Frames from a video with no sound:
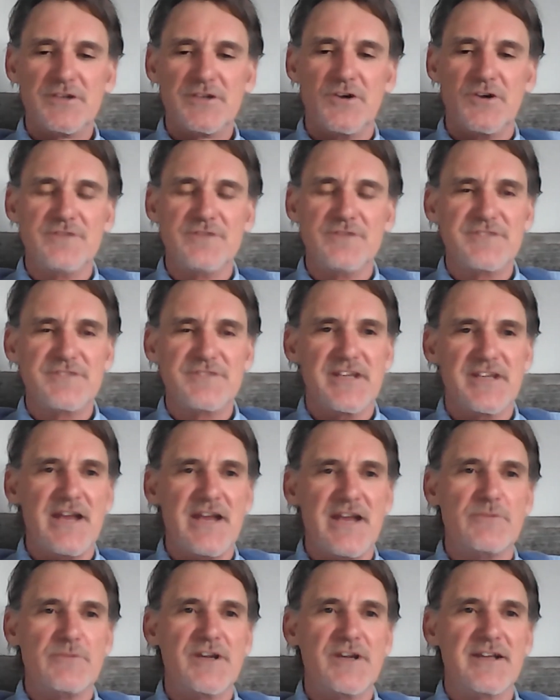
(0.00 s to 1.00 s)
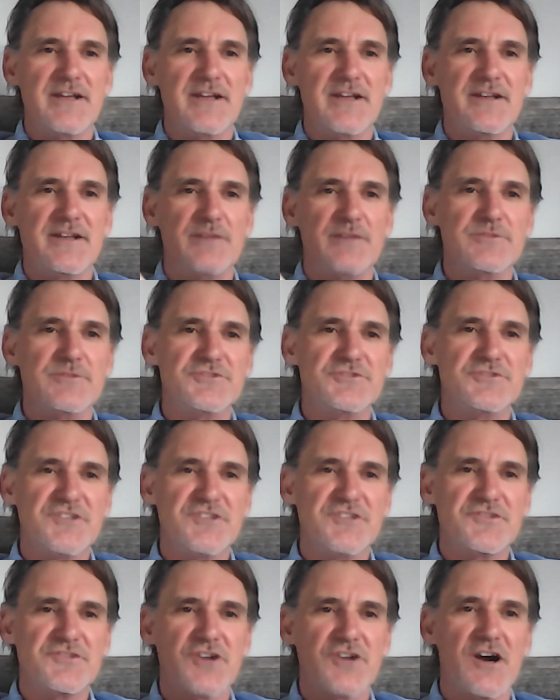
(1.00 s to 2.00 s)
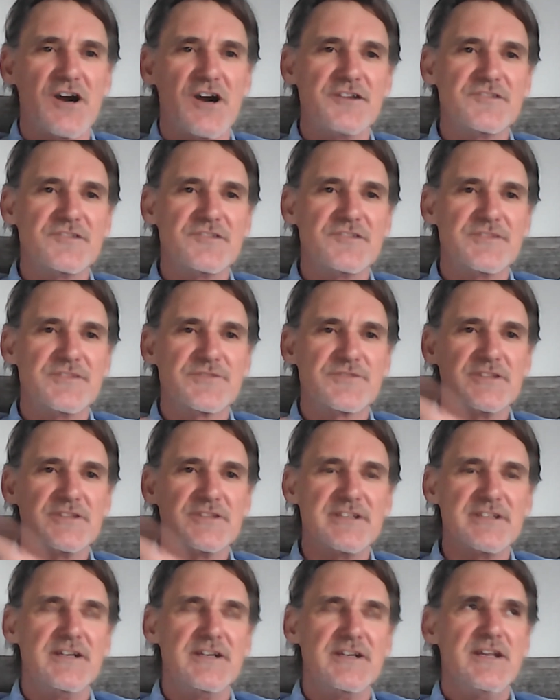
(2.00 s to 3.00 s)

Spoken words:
hold your camera, and I could help you adjust your harness differently.